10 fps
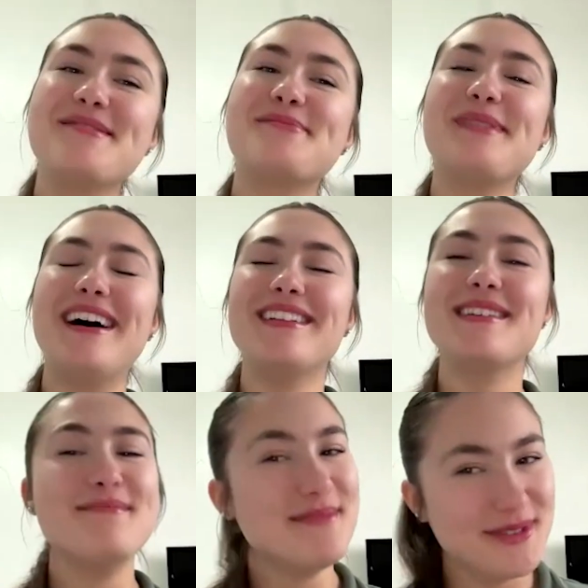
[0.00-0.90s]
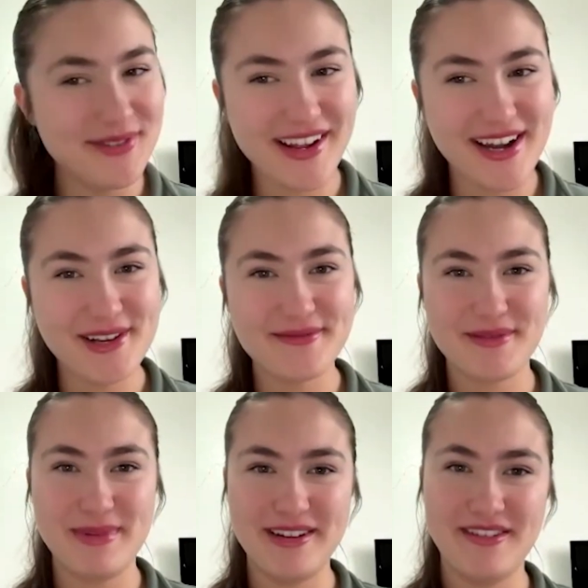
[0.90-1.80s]
Well, moving on
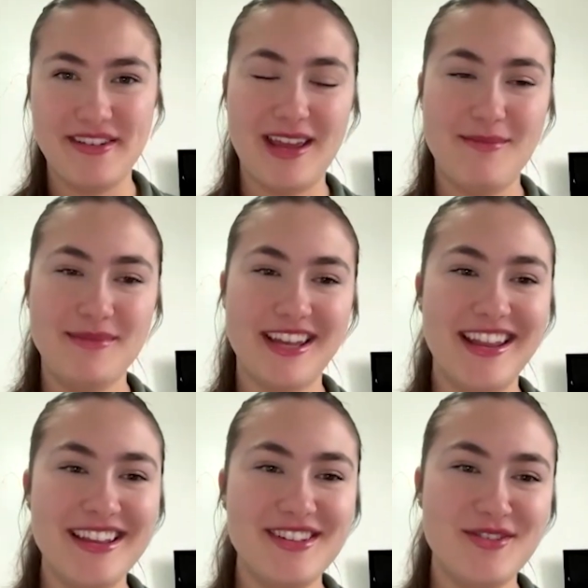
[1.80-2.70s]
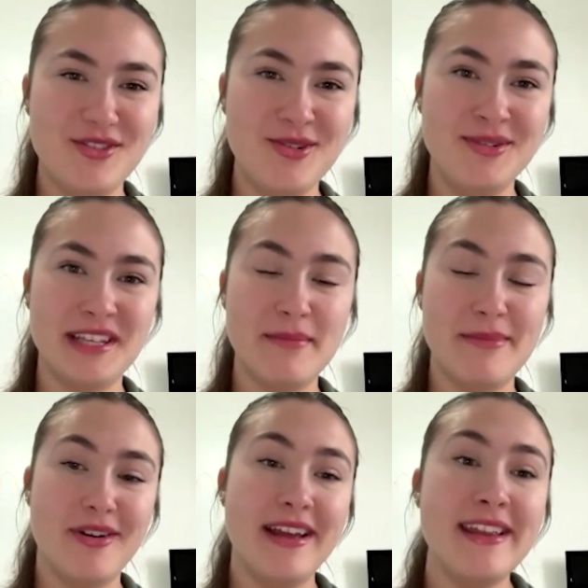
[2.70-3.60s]
from Hunger Games and into news
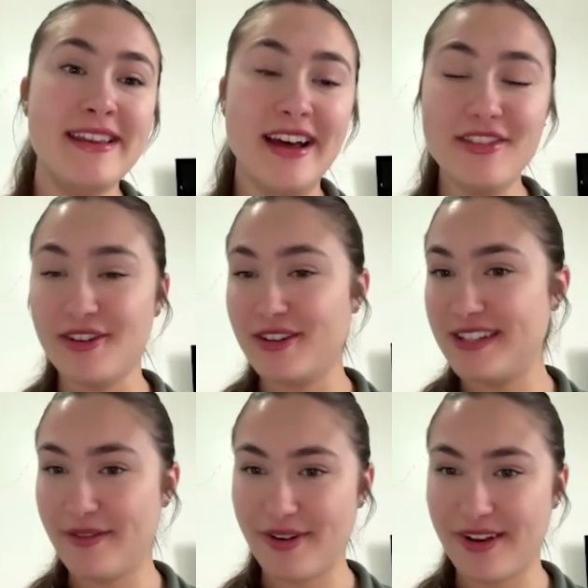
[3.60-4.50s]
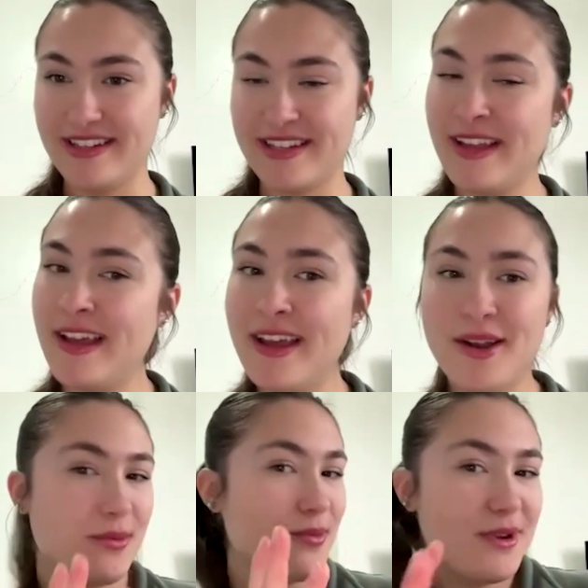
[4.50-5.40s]
about another different
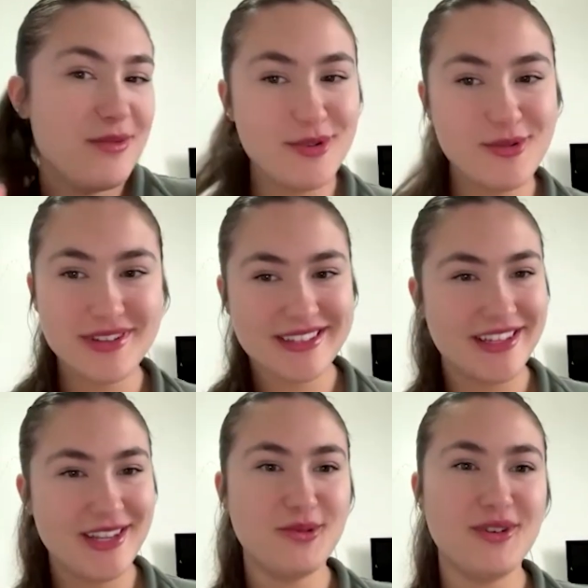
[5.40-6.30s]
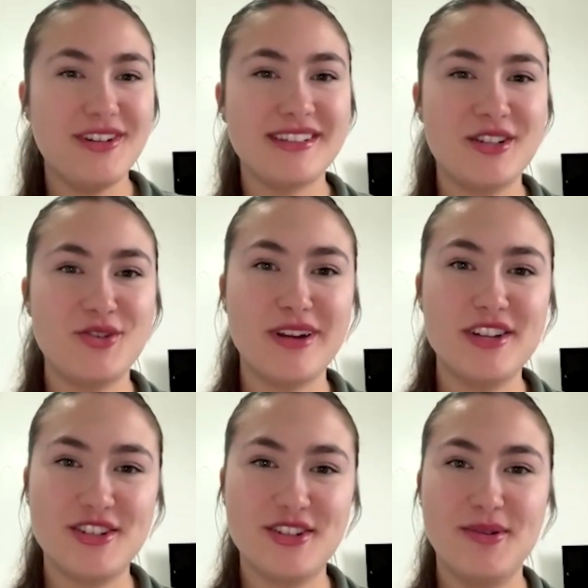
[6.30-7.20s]
reboot sequel
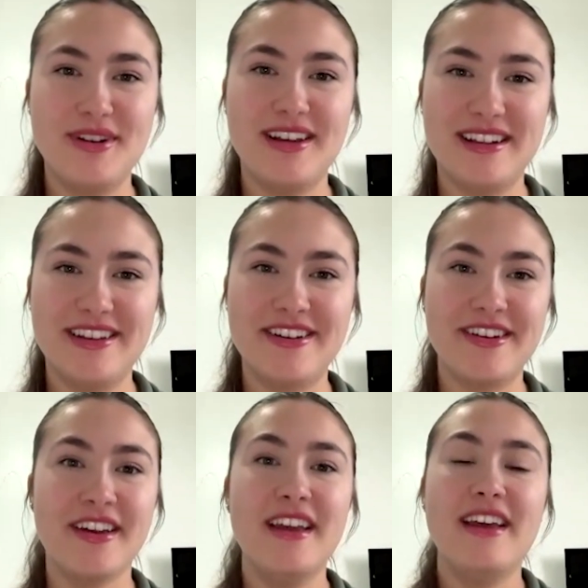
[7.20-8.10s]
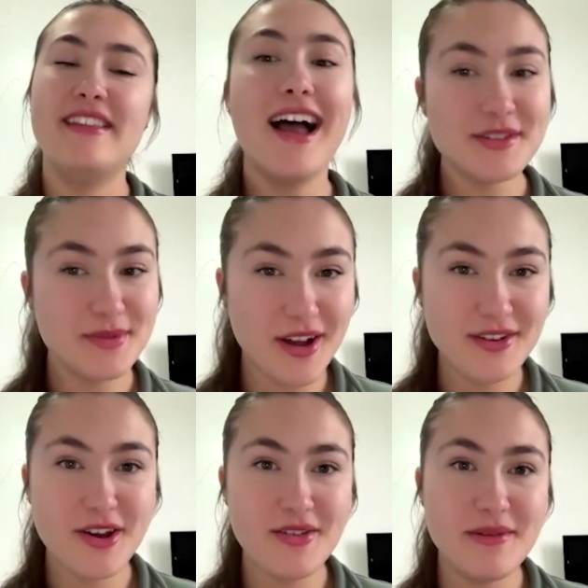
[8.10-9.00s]
situation going on here. As we all
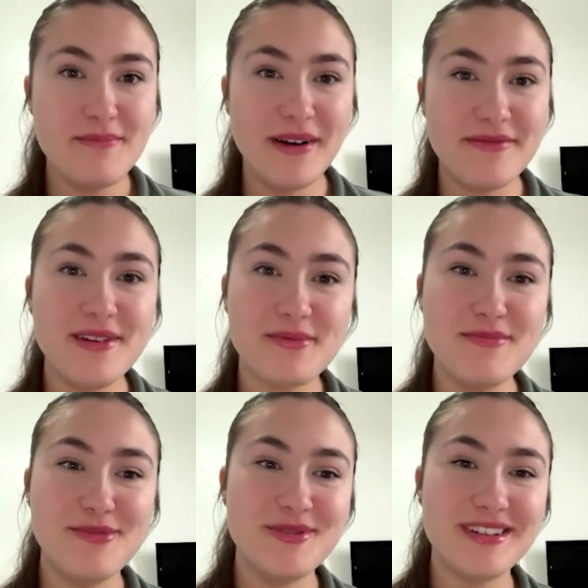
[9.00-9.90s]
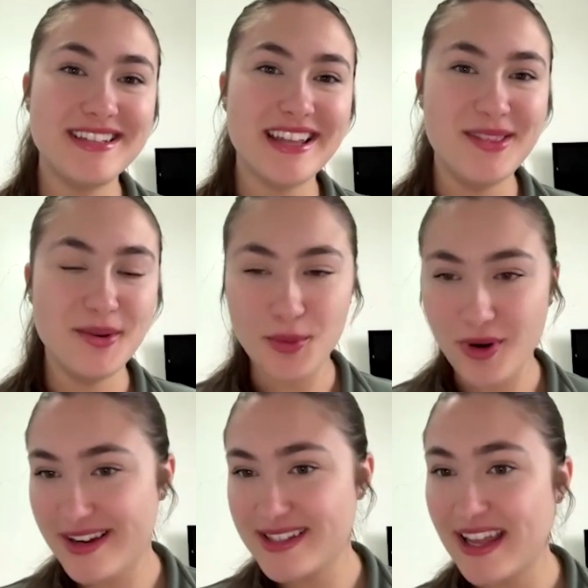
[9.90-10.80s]
know, the Buffy reboot is in the
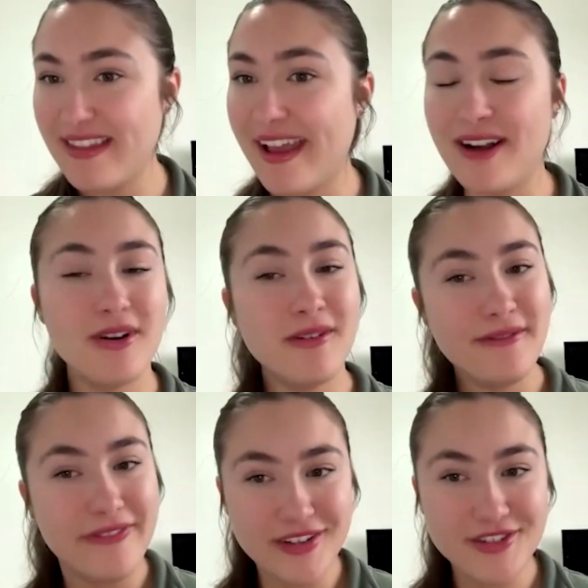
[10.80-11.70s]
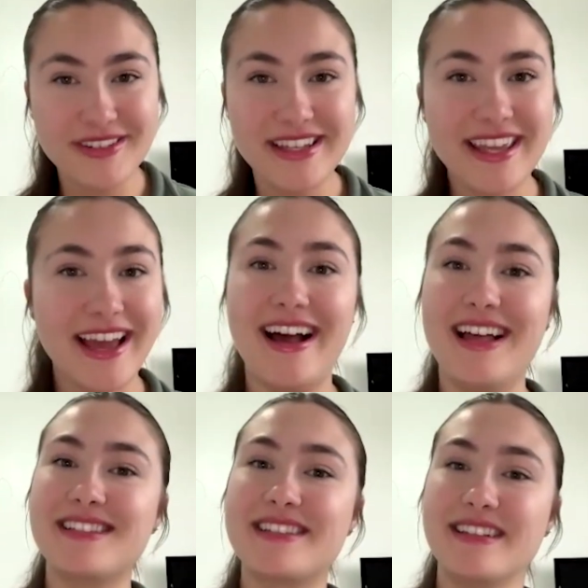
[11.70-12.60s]
works and they have officially
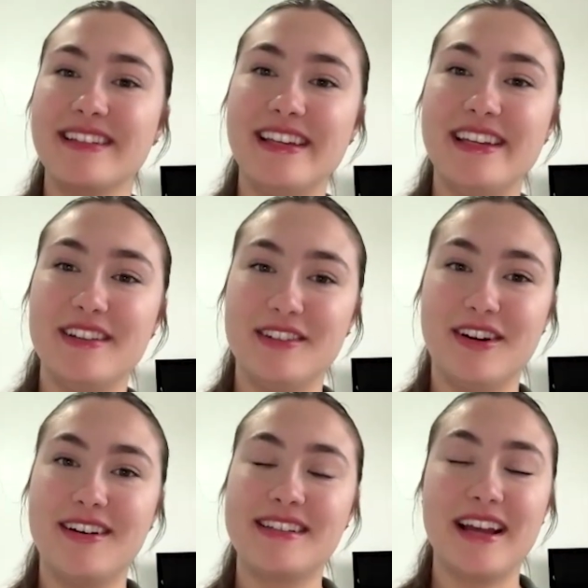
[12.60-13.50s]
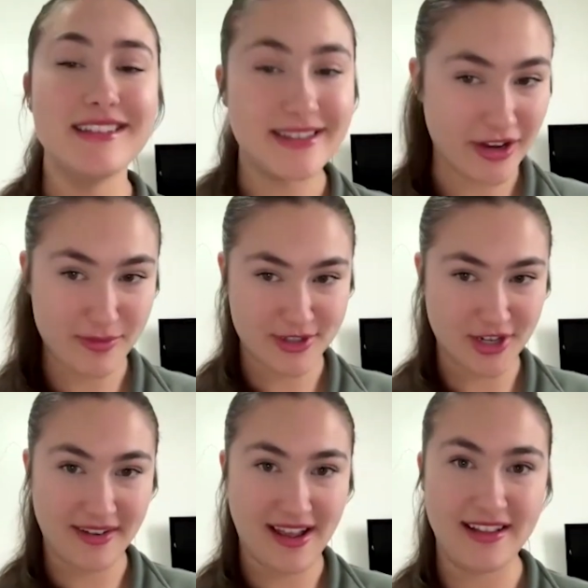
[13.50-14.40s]
cast the lead alongside Sarah
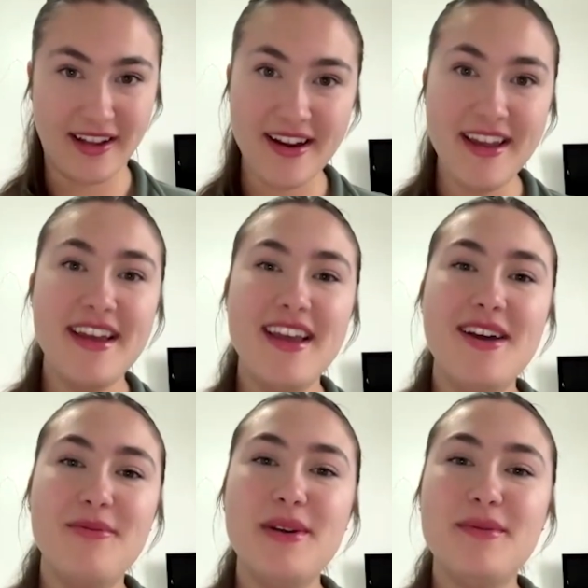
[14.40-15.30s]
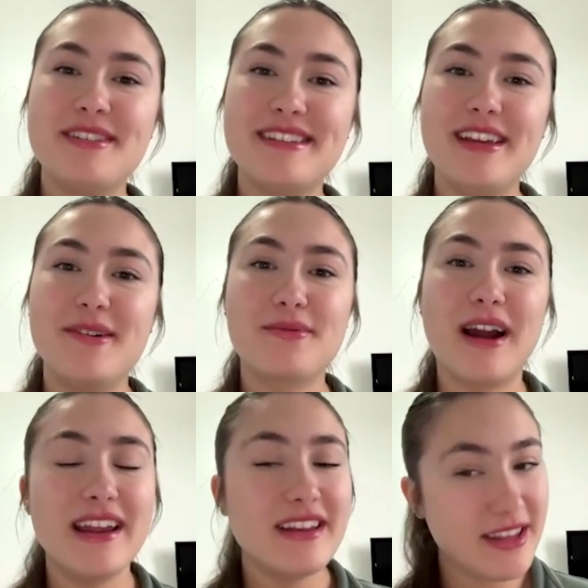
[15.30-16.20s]
Michelle Gellar. We will see
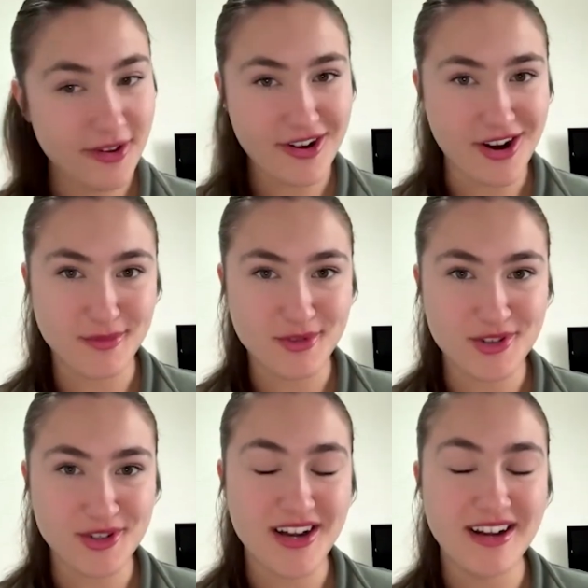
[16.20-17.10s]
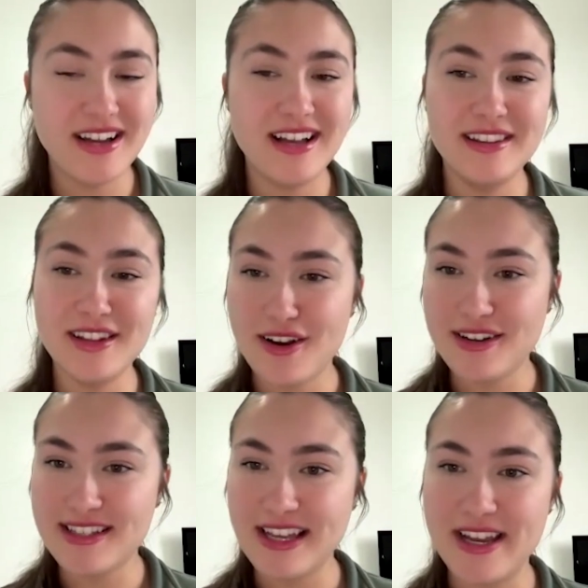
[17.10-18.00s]
Ryan Kier Armstrong
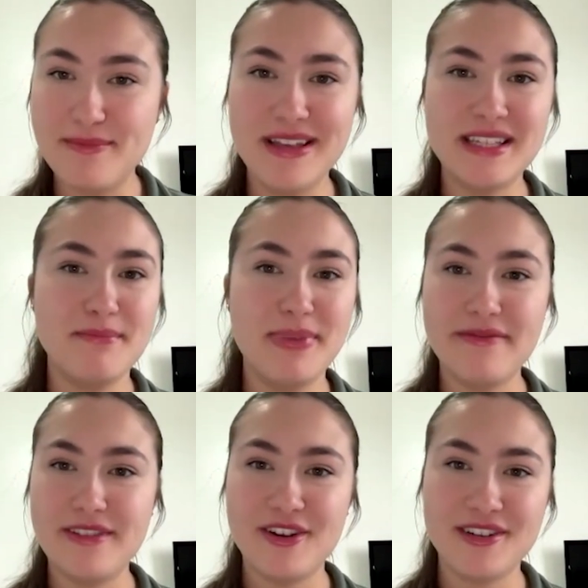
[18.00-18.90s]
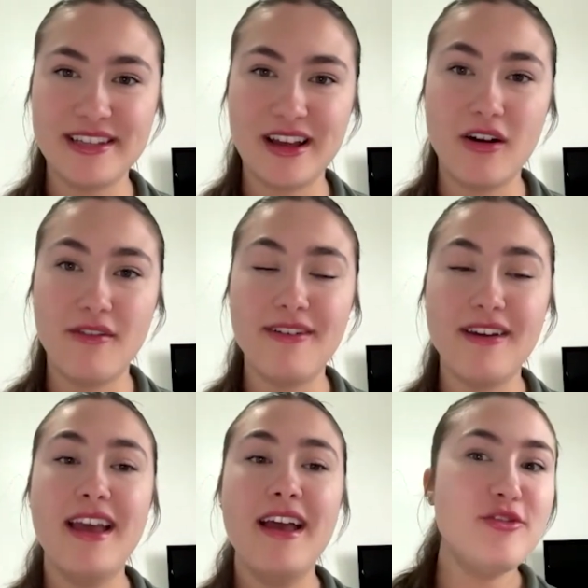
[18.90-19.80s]
alongside Miss Buffy herself.
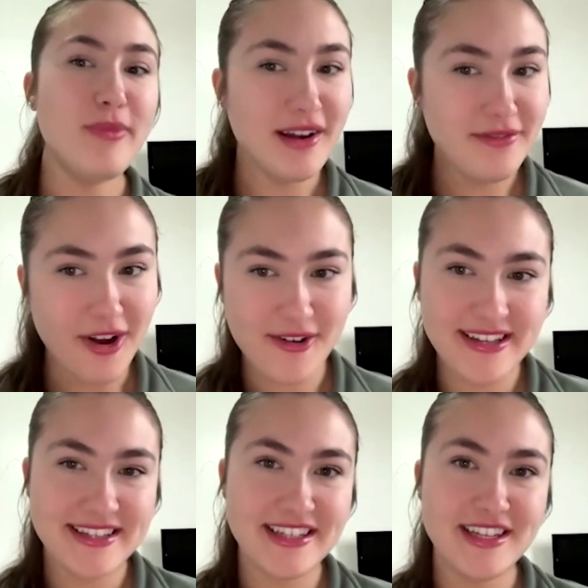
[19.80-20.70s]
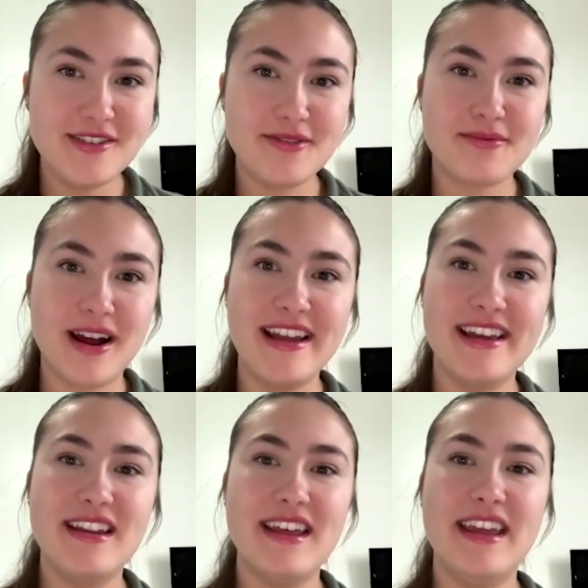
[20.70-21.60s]
You might have already seen
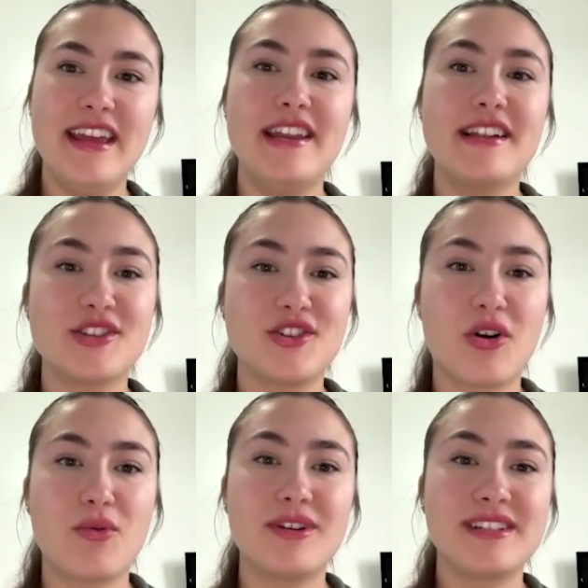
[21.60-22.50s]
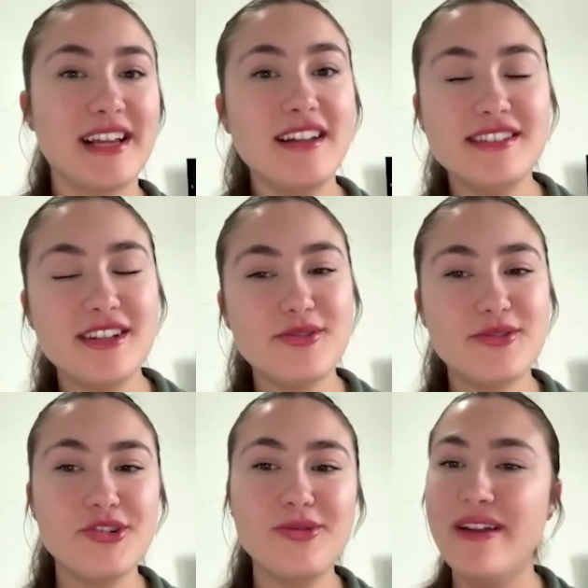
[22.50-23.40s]
Ryan in Star Wars Skeleton
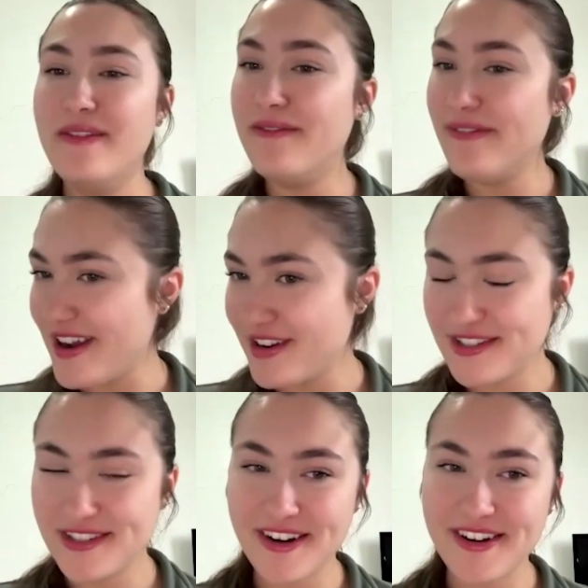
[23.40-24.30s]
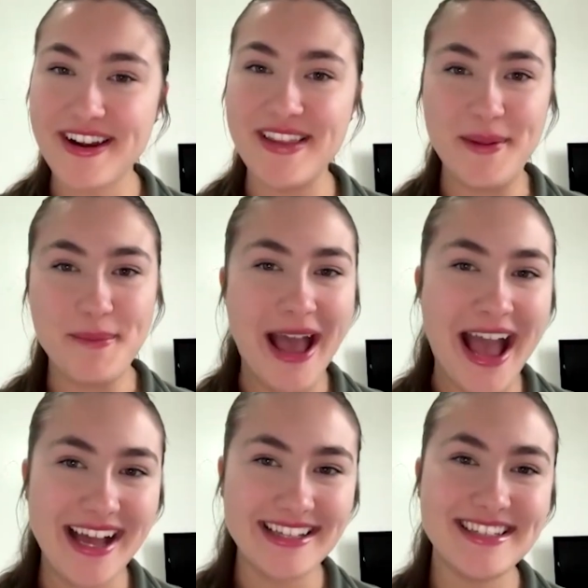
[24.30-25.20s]
Crew and Firestarter in the
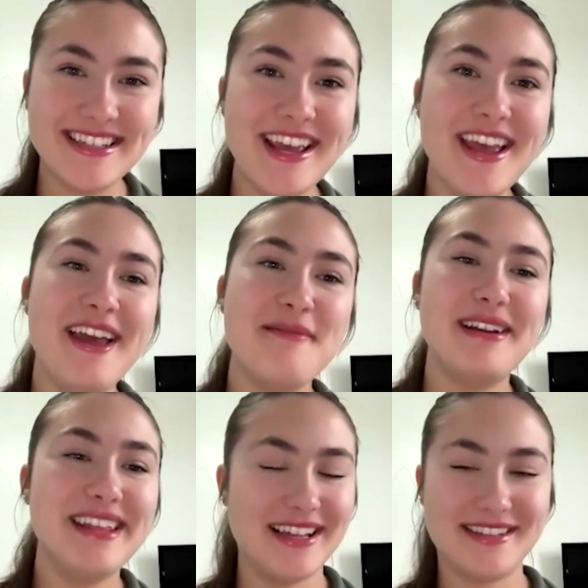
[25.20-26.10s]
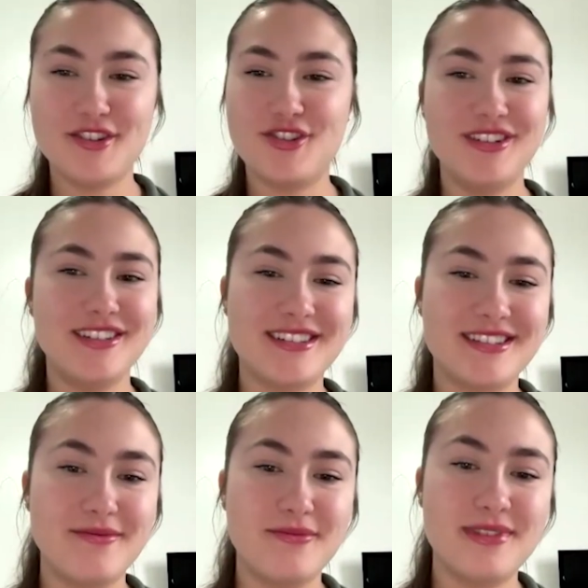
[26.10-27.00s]
past, but yes, she
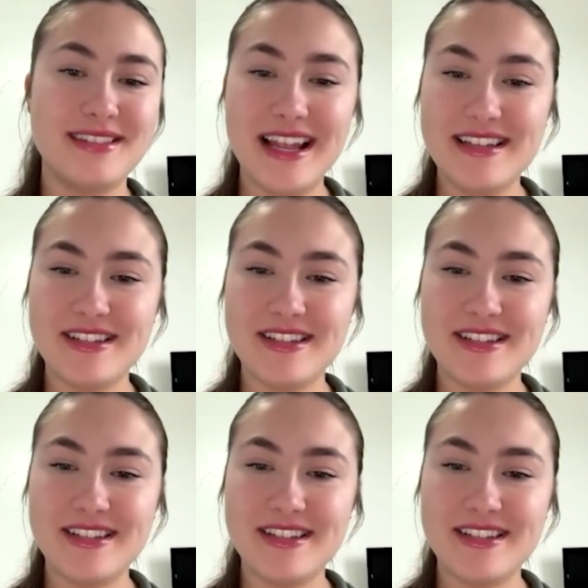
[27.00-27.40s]
is set